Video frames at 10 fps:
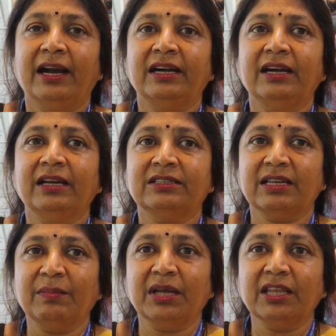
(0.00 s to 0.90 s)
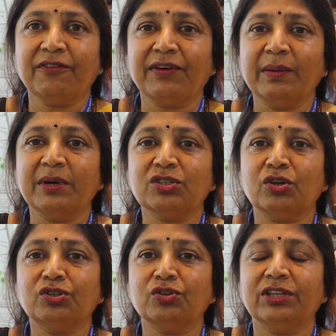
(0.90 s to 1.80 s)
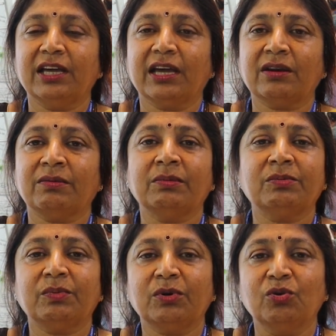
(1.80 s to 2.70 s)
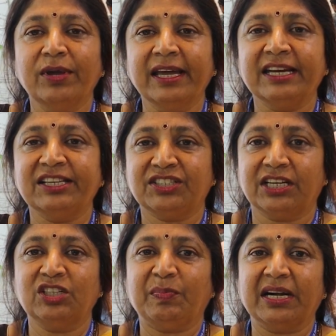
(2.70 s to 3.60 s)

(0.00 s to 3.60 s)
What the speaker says: And some other fibers also they are doing research,